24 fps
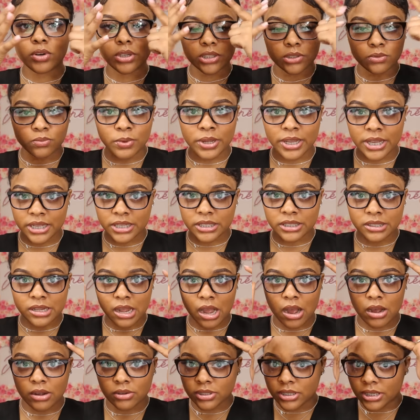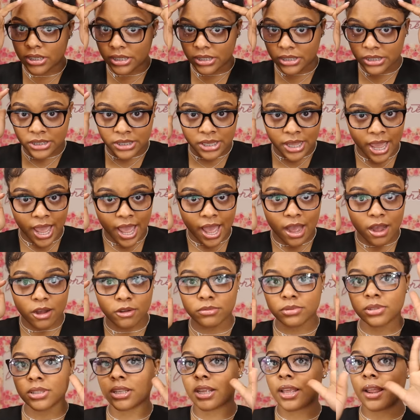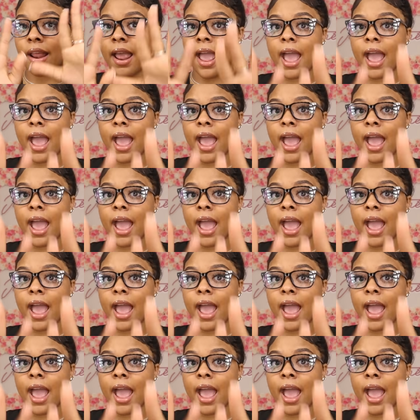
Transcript: these wig installs and your scalps and